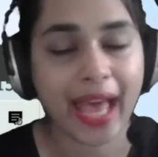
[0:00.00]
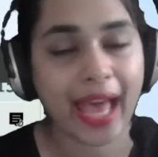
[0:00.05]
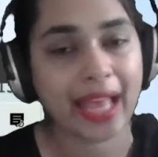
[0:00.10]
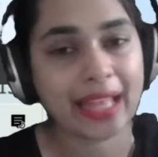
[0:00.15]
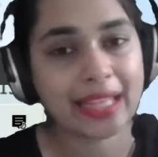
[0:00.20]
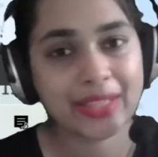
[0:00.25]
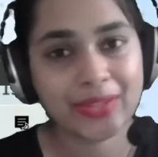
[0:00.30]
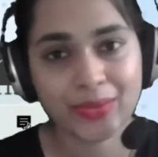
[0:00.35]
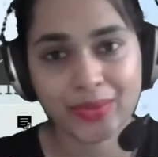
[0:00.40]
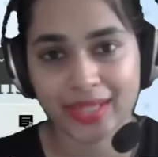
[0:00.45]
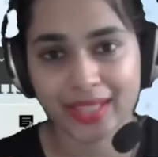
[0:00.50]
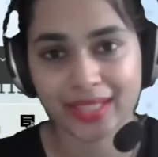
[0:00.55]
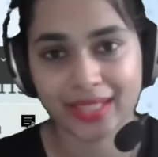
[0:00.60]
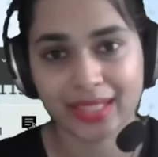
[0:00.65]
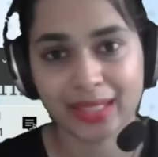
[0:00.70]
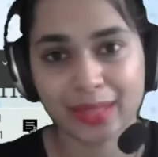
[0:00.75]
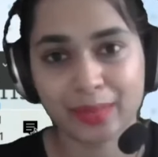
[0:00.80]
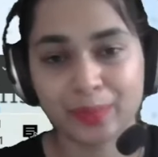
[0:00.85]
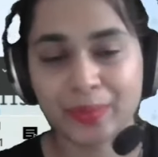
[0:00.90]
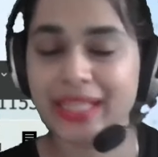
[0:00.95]
and
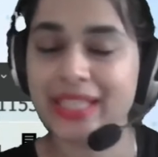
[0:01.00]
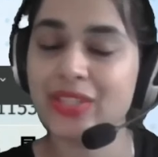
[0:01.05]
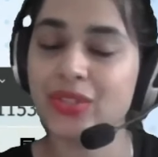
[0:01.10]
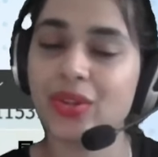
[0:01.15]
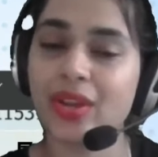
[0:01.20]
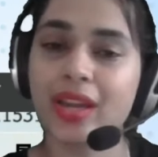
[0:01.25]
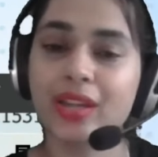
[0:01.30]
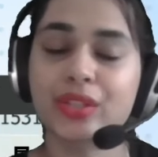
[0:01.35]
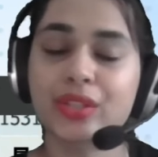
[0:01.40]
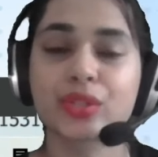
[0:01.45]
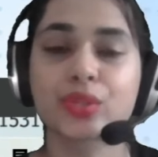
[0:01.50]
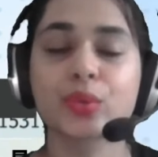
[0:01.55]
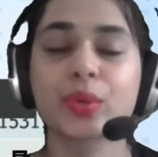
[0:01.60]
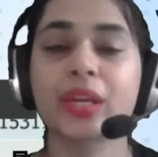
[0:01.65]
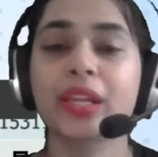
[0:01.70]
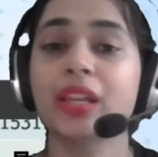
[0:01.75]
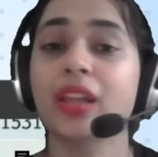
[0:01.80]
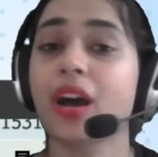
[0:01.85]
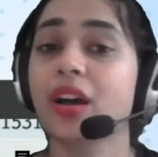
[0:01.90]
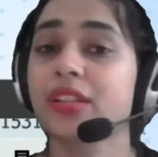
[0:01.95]
stress. Please try to do
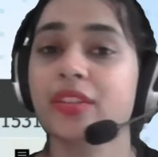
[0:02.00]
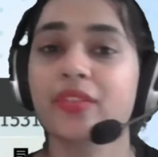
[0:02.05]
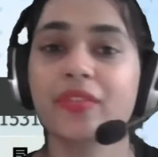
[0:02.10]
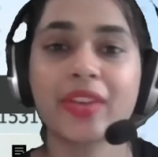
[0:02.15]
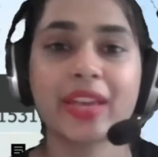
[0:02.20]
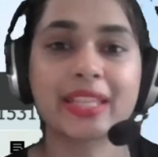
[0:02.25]
a lot of